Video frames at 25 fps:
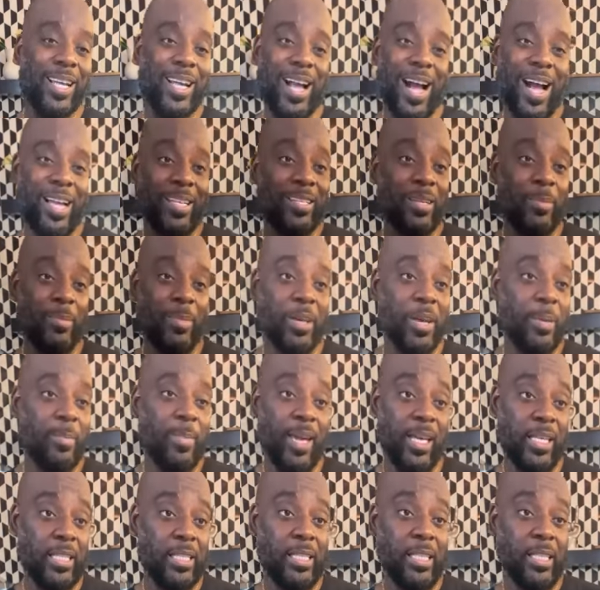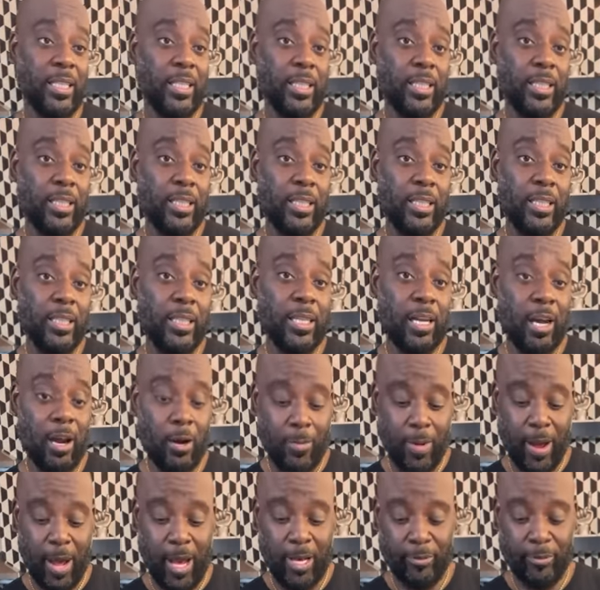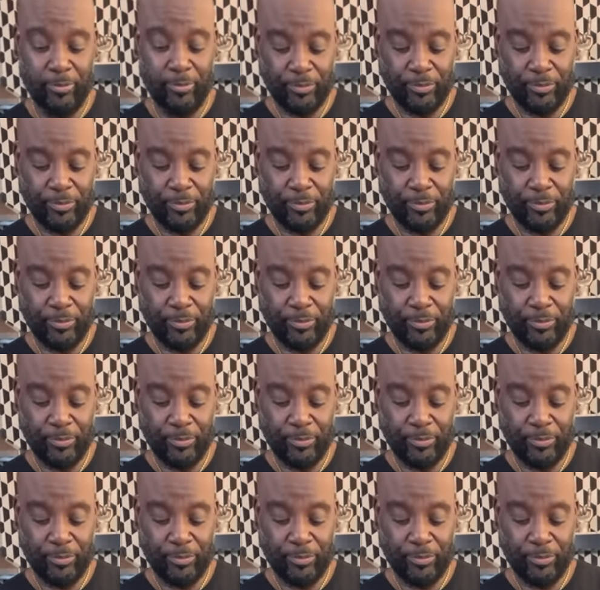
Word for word: got to be amazing. All right